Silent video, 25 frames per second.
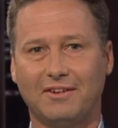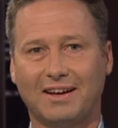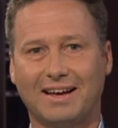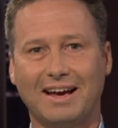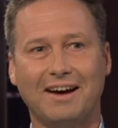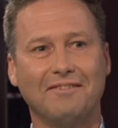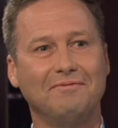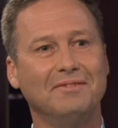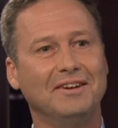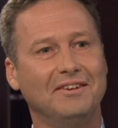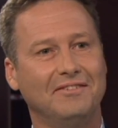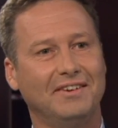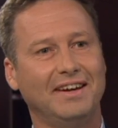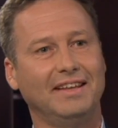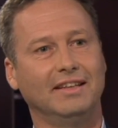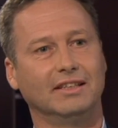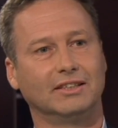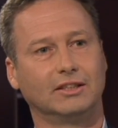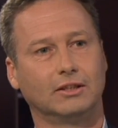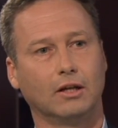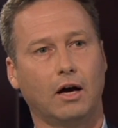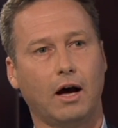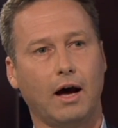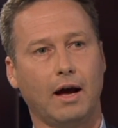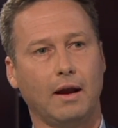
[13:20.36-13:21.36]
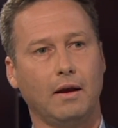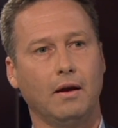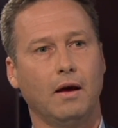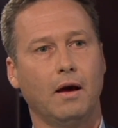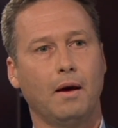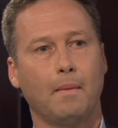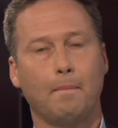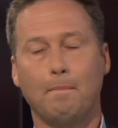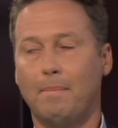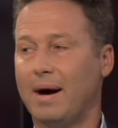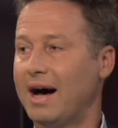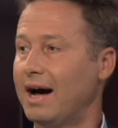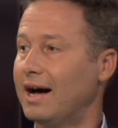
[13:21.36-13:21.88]
a government of either side
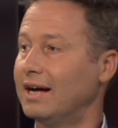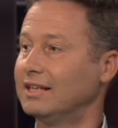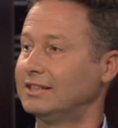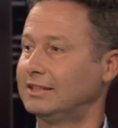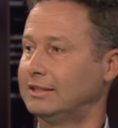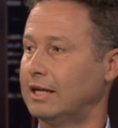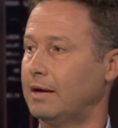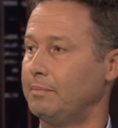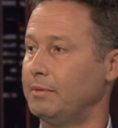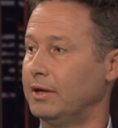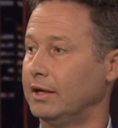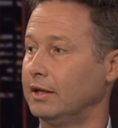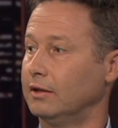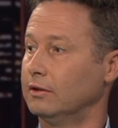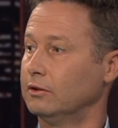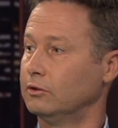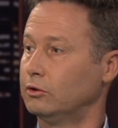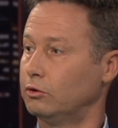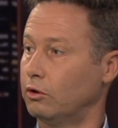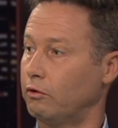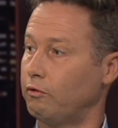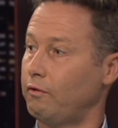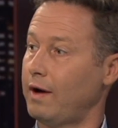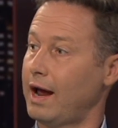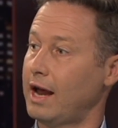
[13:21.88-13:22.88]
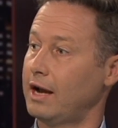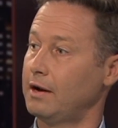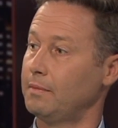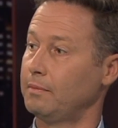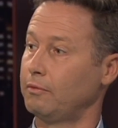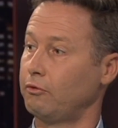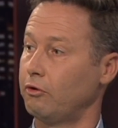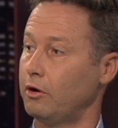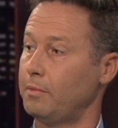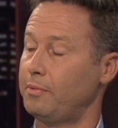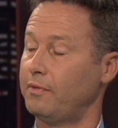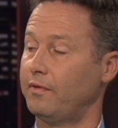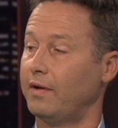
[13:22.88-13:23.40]
passed something to a random
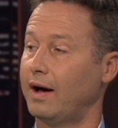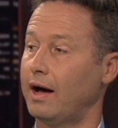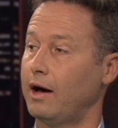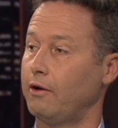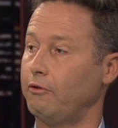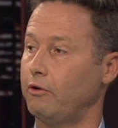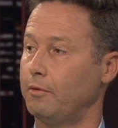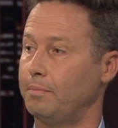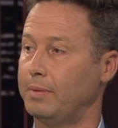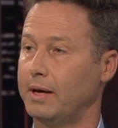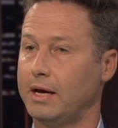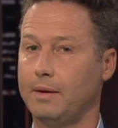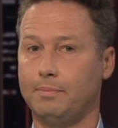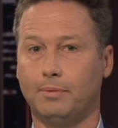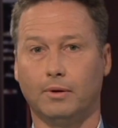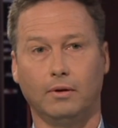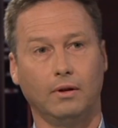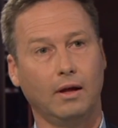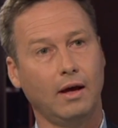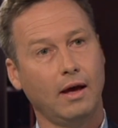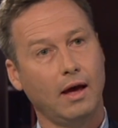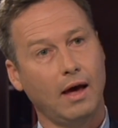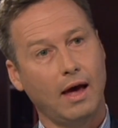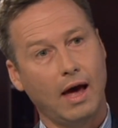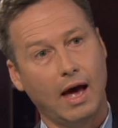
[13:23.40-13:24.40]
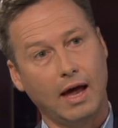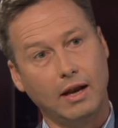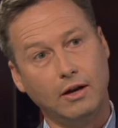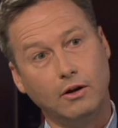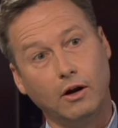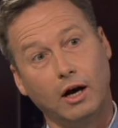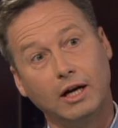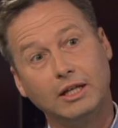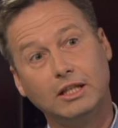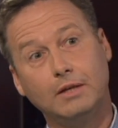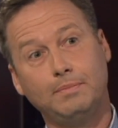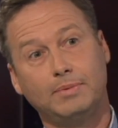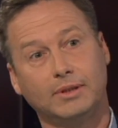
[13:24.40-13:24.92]
group of 100 people and
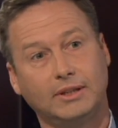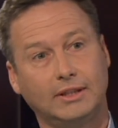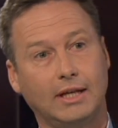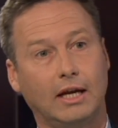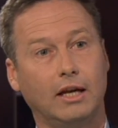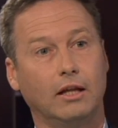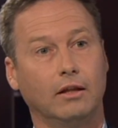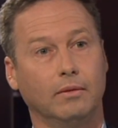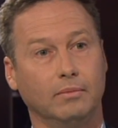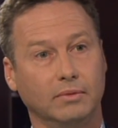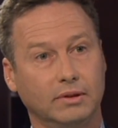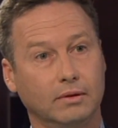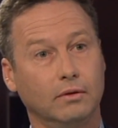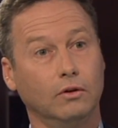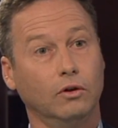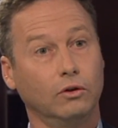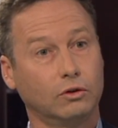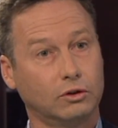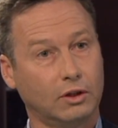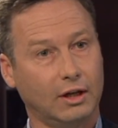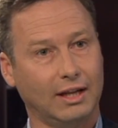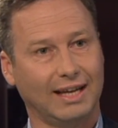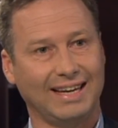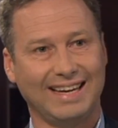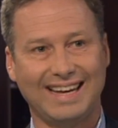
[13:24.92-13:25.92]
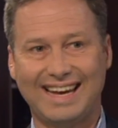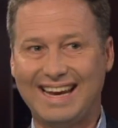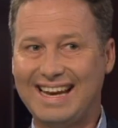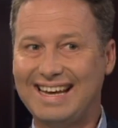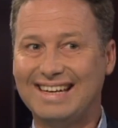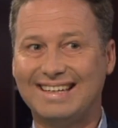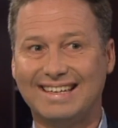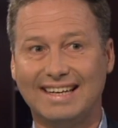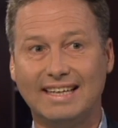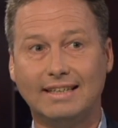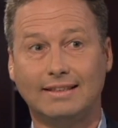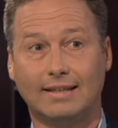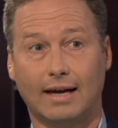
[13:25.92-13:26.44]
90% of them looked at it in
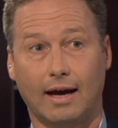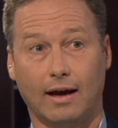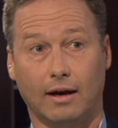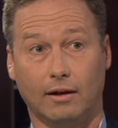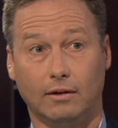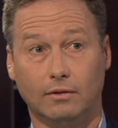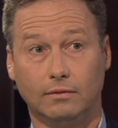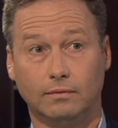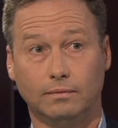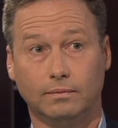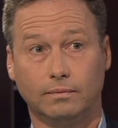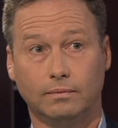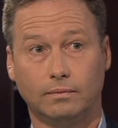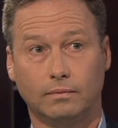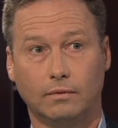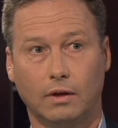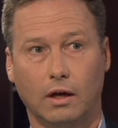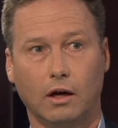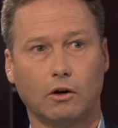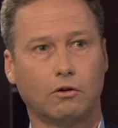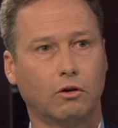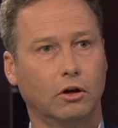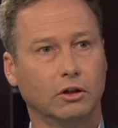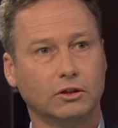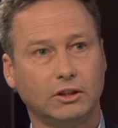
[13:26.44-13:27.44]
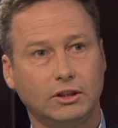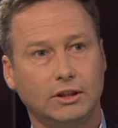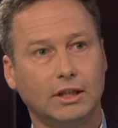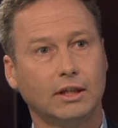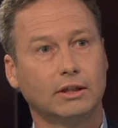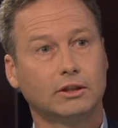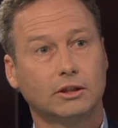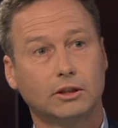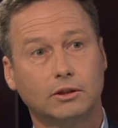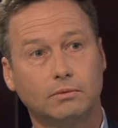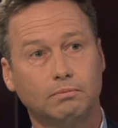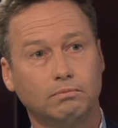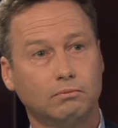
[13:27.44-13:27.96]
detail across
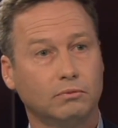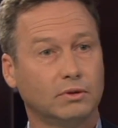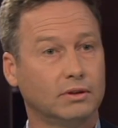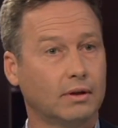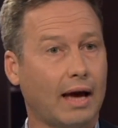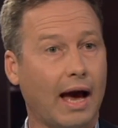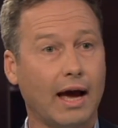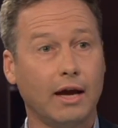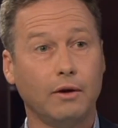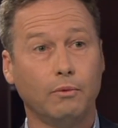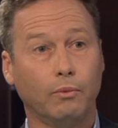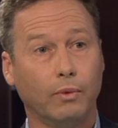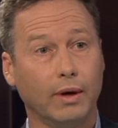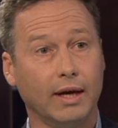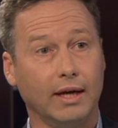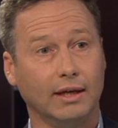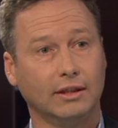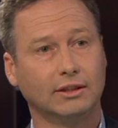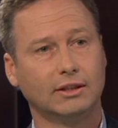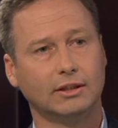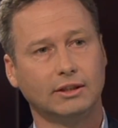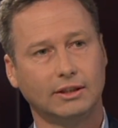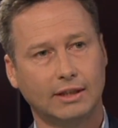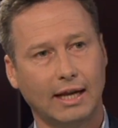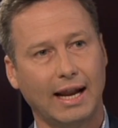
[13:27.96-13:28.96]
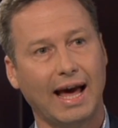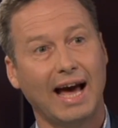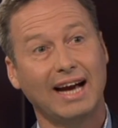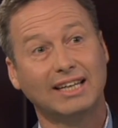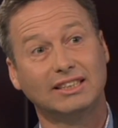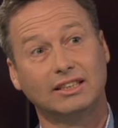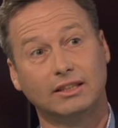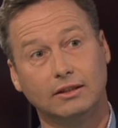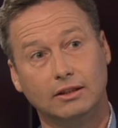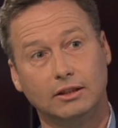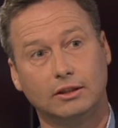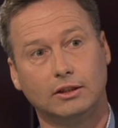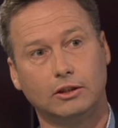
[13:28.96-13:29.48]
6-8 weeks and said,
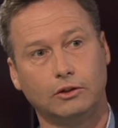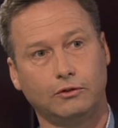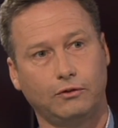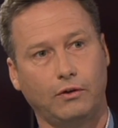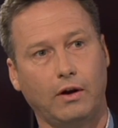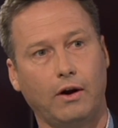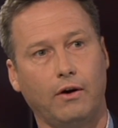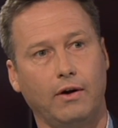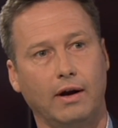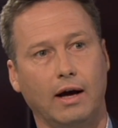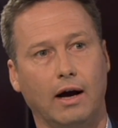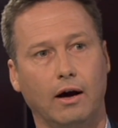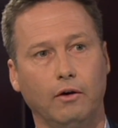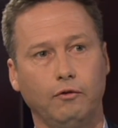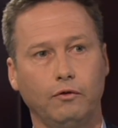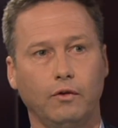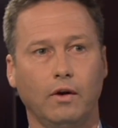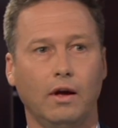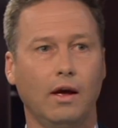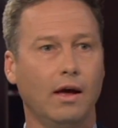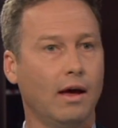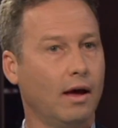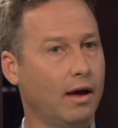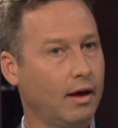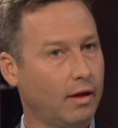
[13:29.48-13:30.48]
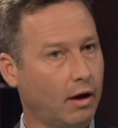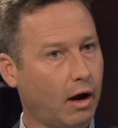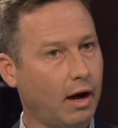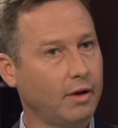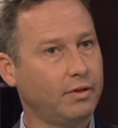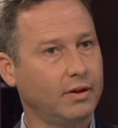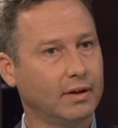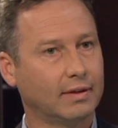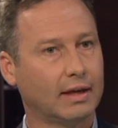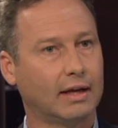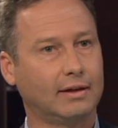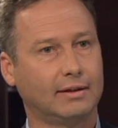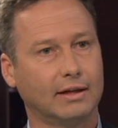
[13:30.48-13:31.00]
actually, this is fair enough, I
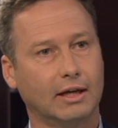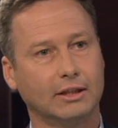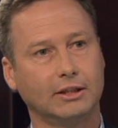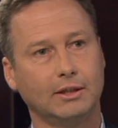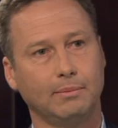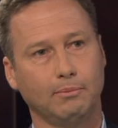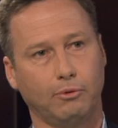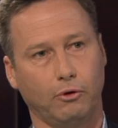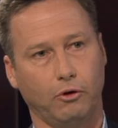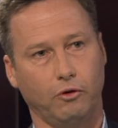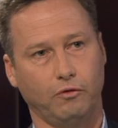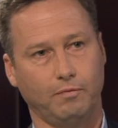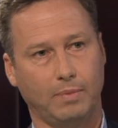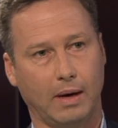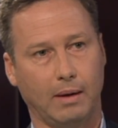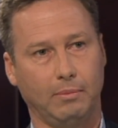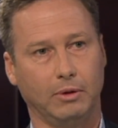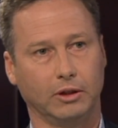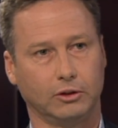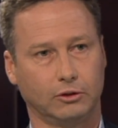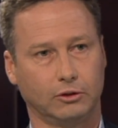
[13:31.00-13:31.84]
think that does improve public